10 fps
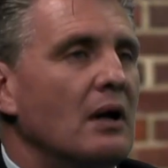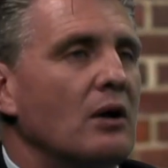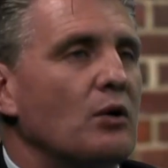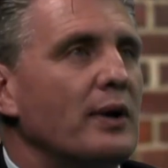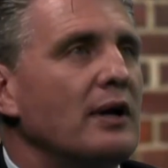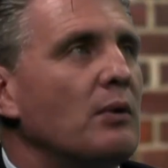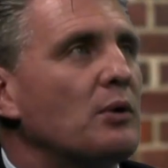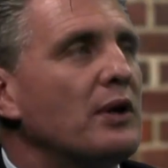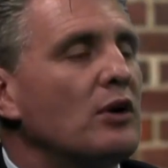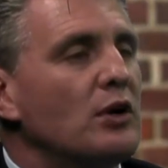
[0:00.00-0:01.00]
Look, what
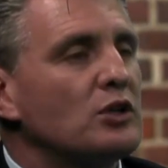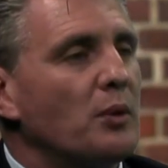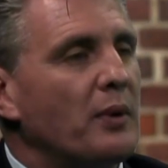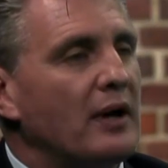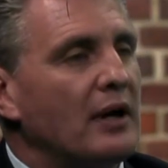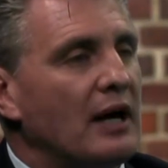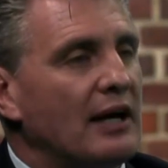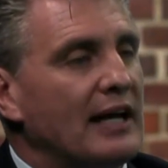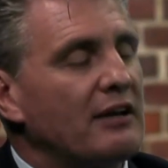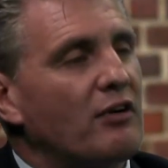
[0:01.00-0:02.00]
we do is when we
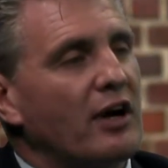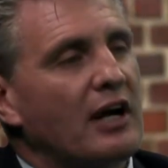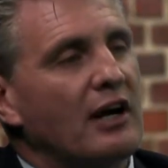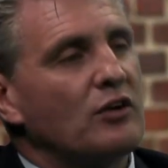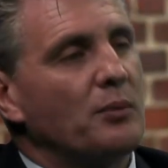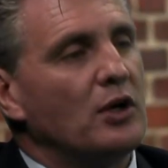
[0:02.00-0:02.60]
identify a country,